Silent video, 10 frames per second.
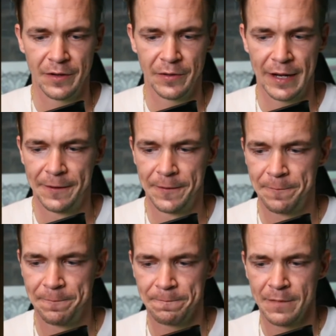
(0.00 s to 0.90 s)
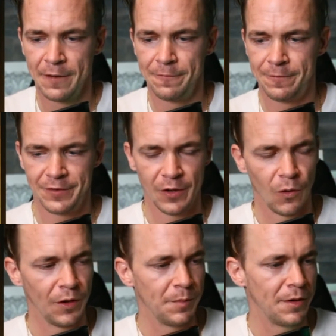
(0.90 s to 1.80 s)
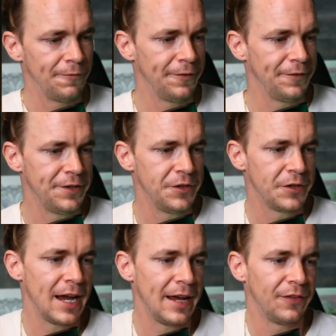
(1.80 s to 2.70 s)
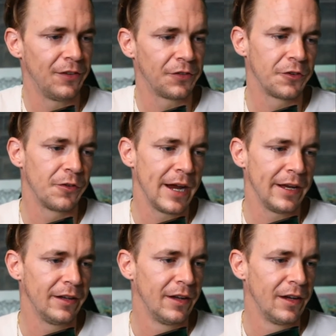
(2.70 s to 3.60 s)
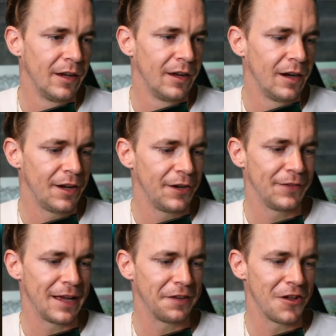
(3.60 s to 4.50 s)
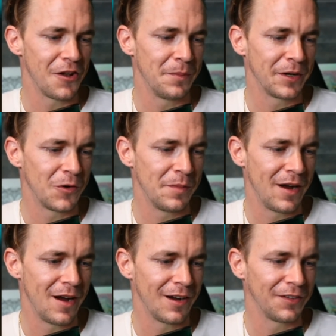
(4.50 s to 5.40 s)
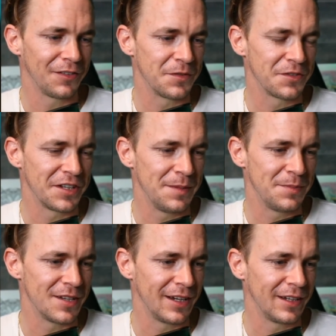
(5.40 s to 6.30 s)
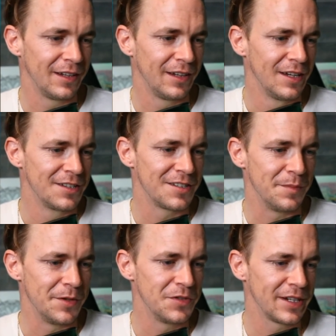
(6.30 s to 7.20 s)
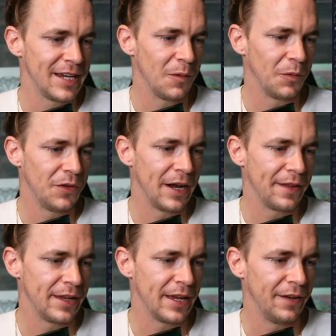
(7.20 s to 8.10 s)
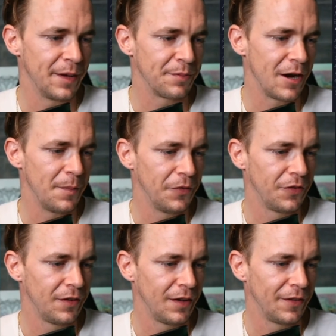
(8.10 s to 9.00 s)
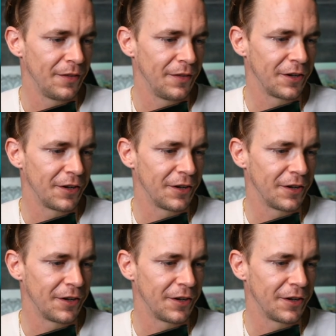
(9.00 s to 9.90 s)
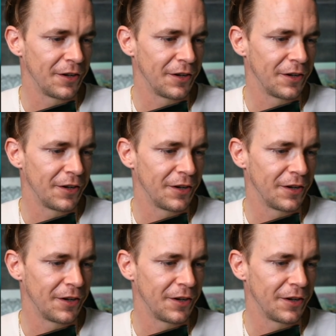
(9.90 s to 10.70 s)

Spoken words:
Okay, still holding above 52K. This looks great. $100,000 Bitcoin by August. I'm just gonna keep saying it. Some music, yeah, we'll do that at the end. I promise. The guitar's even in tune. I was playing today.